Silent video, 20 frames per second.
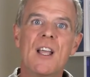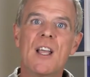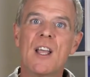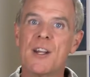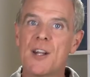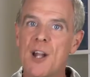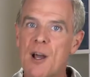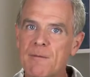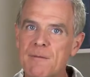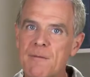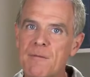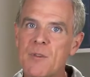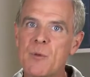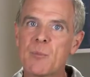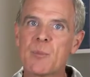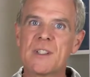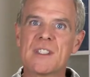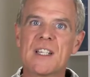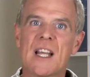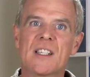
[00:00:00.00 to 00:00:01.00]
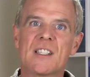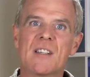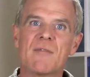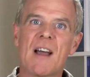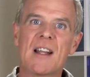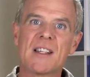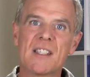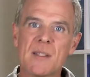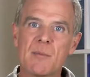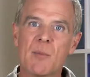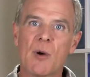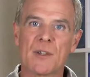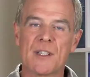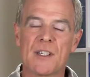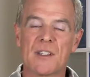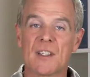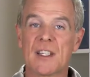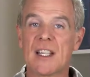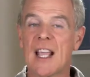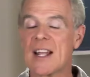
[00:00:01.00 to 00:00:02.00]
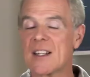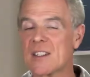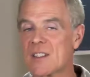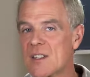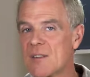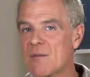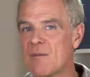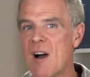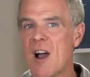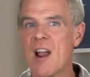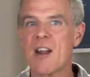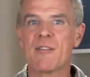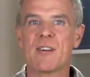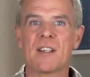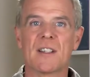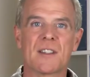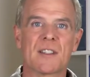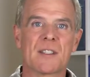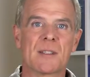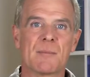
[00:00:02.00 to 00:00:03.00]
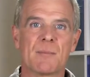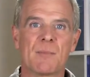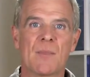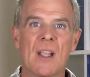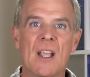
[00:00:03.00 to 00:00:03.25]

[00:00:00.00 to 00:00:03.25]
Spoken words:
enough of the protective antibodies against the virus.